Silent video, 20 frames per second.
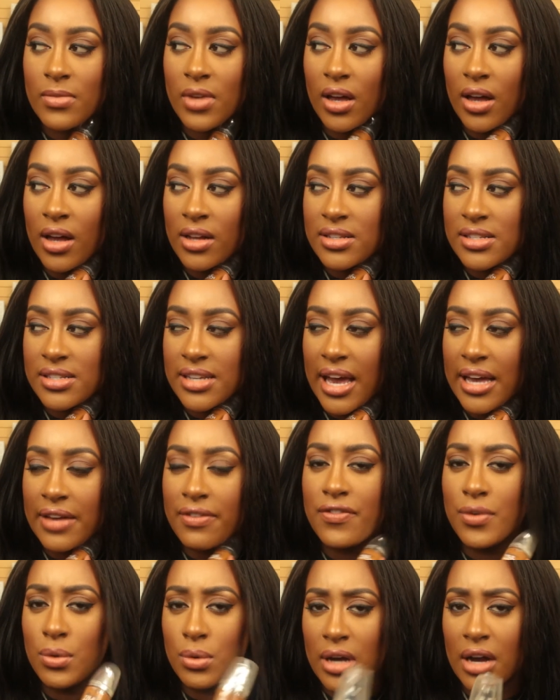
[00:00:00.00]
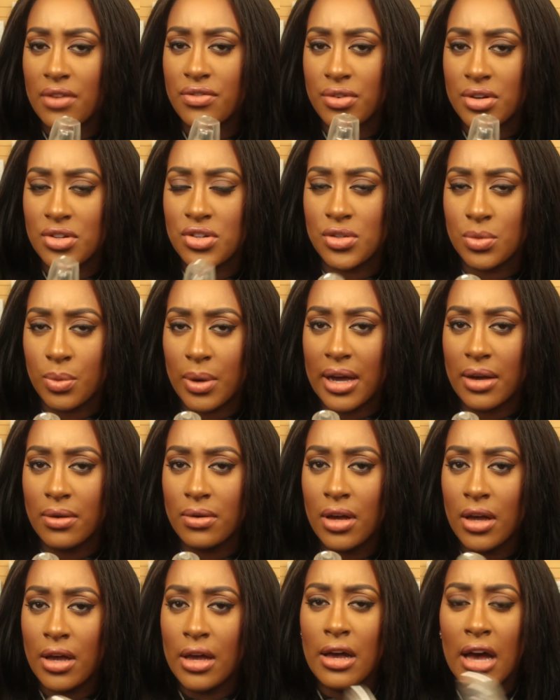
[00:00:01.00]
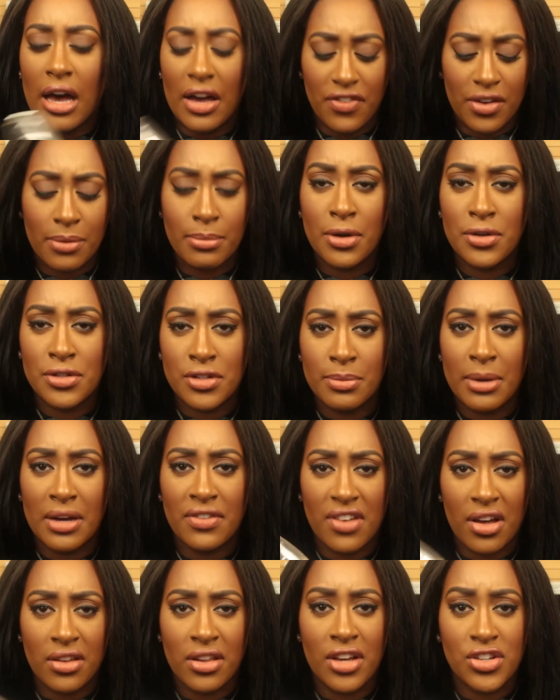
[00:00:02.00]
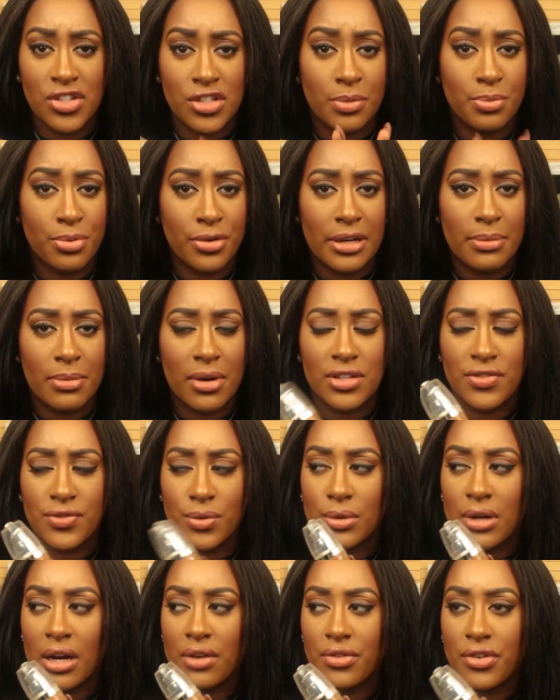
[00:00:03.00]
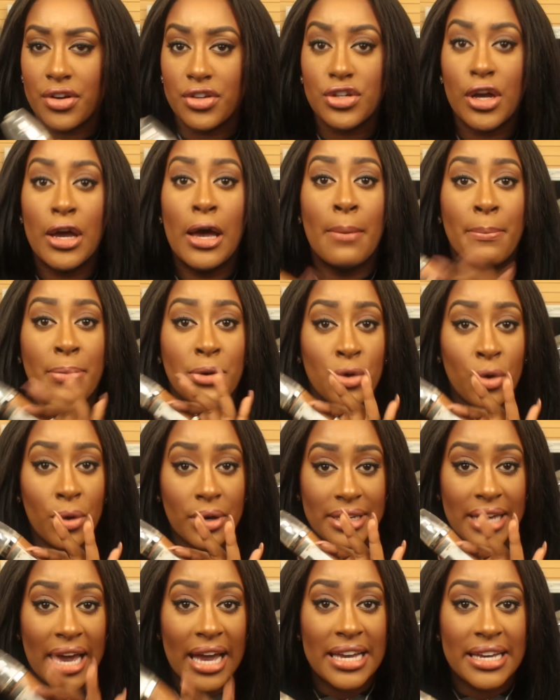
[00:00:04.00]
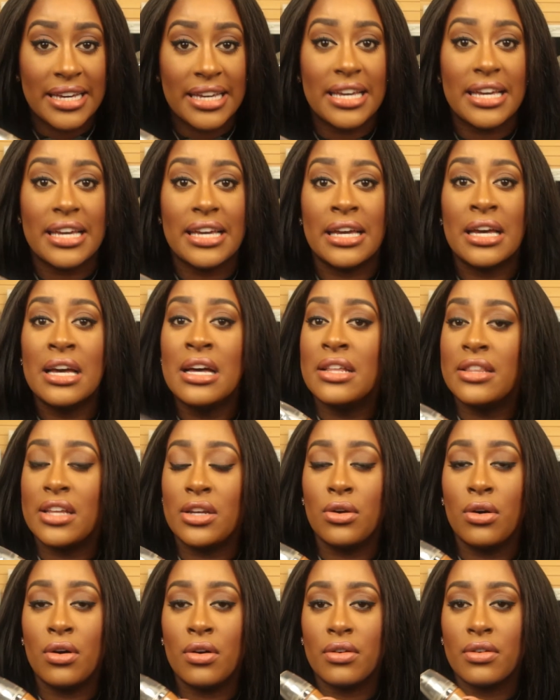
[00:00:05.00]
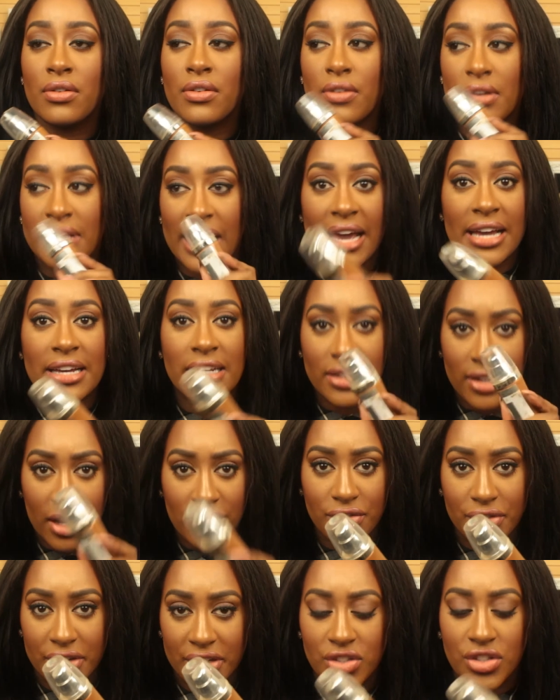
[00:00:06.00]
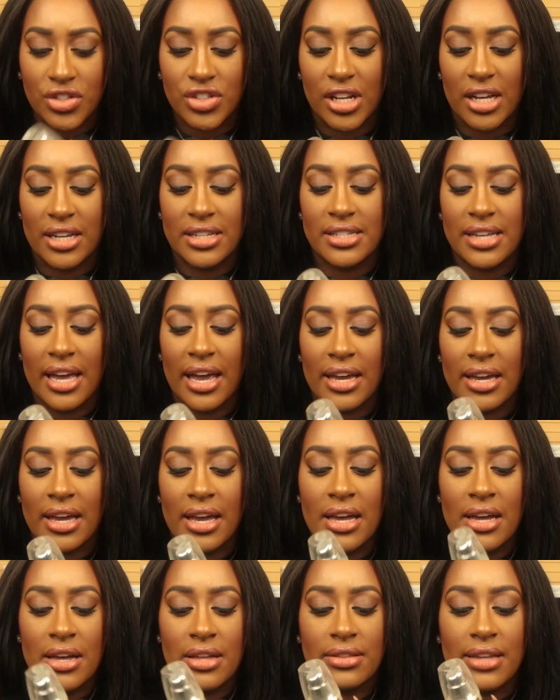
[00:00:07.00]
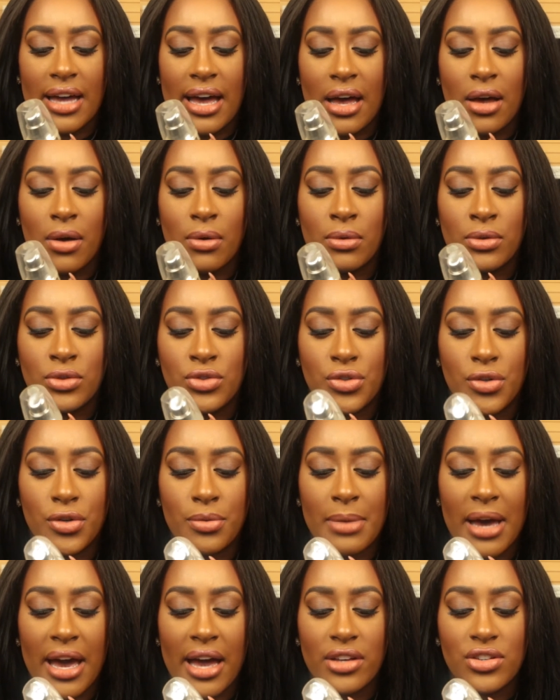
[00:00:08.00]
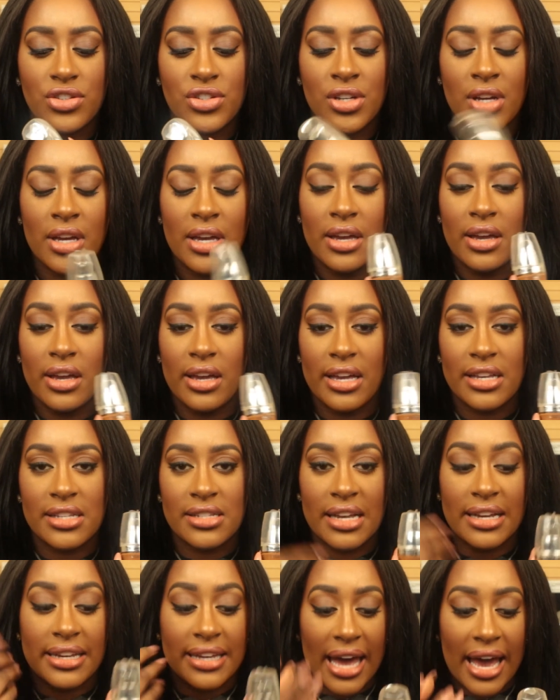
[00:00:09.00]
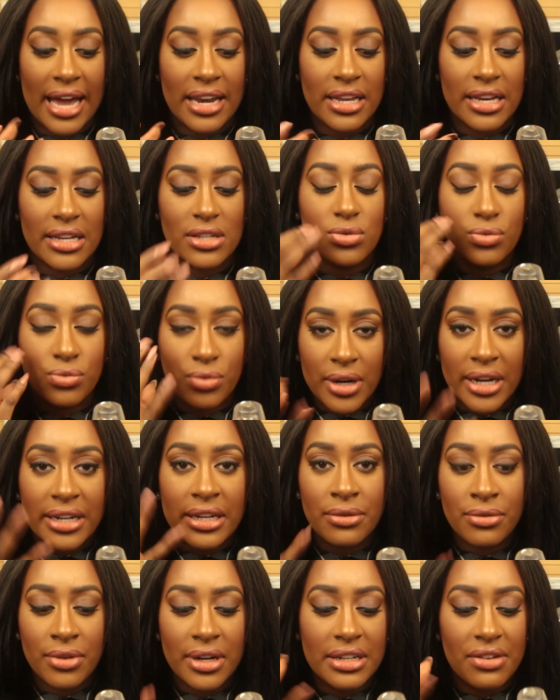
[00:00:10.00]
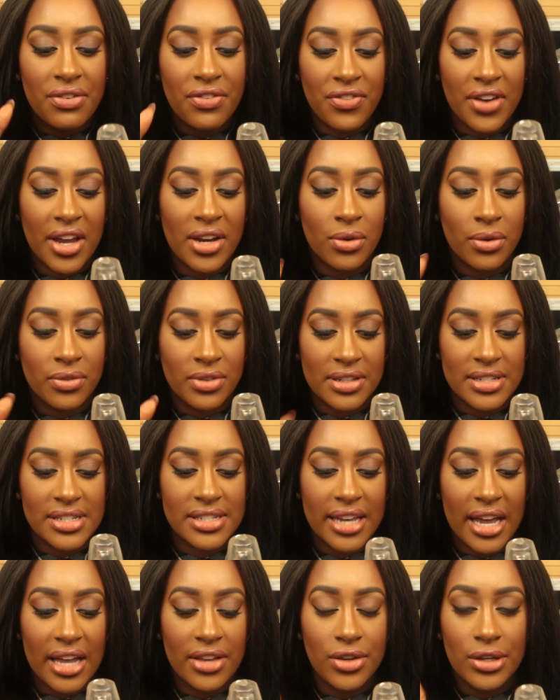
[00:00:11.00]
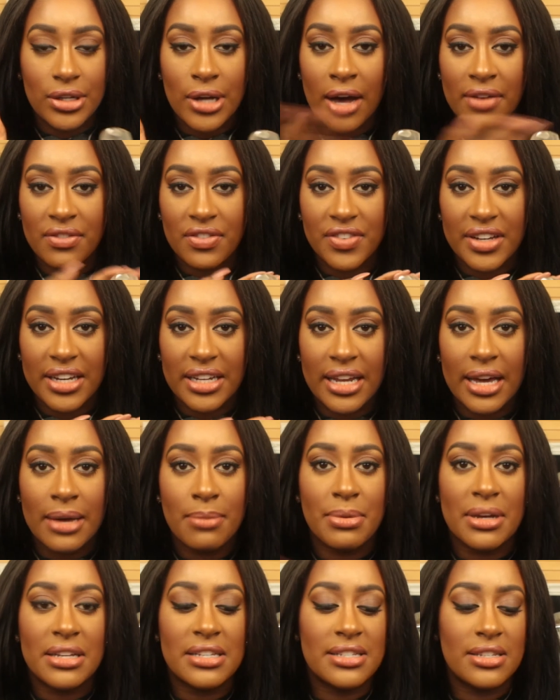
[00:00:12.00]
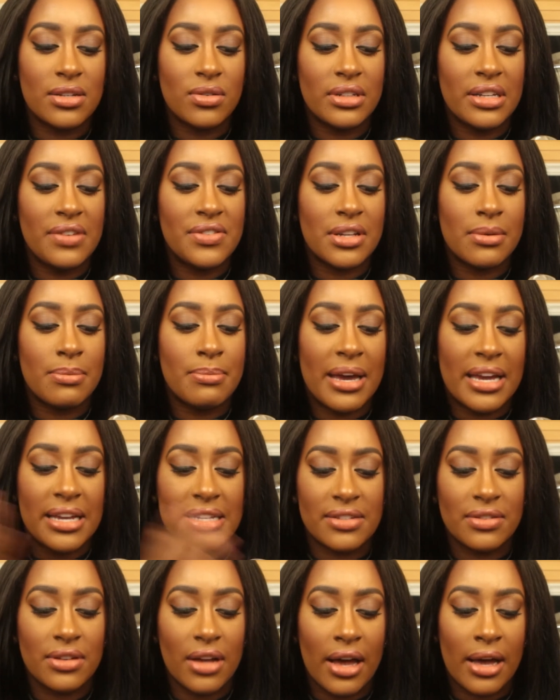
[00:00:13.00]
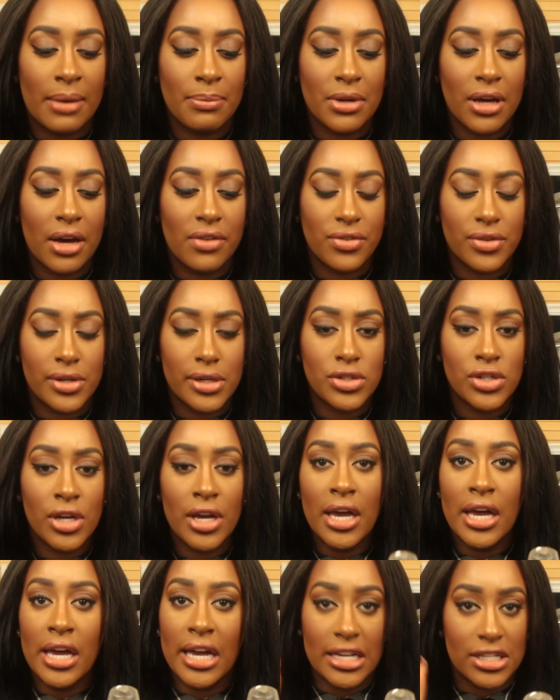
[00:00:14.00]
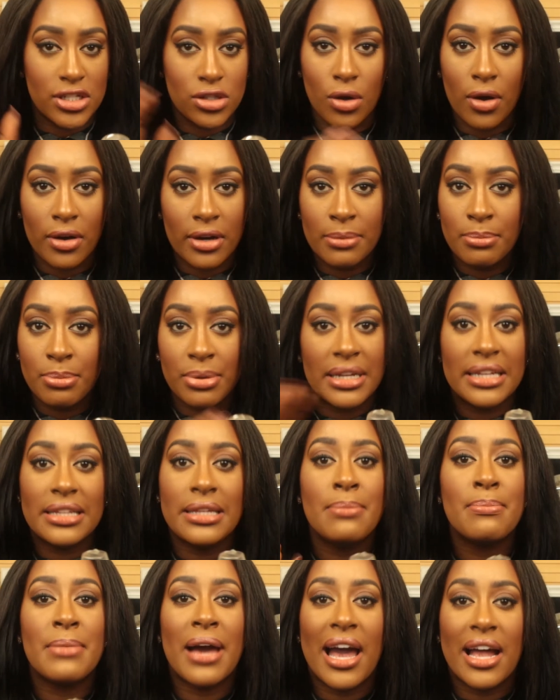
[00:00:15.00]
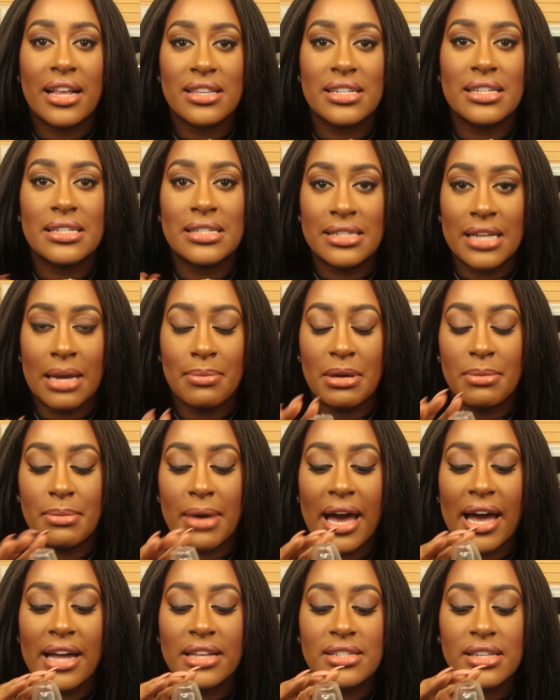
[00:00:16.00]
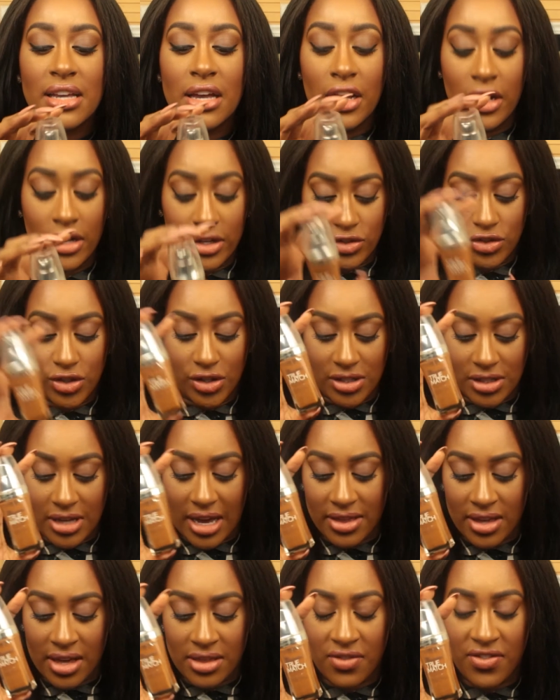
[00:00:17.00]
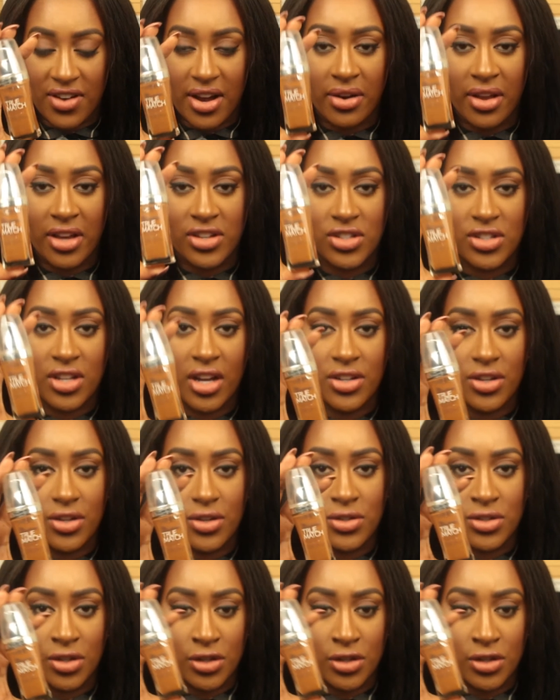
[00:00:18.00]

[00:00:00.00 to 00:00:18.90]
I'd say, full coverage as well. I think most of my foundations are pretty much full coverage, but not cakey. They're not cake coverage, should I say. Now, True Match is, again, it's really thin on the skin. You can't feel it, but it still leaves amazing coverage. It's not completely matte, it's semi-matte, just like the other foundations I use.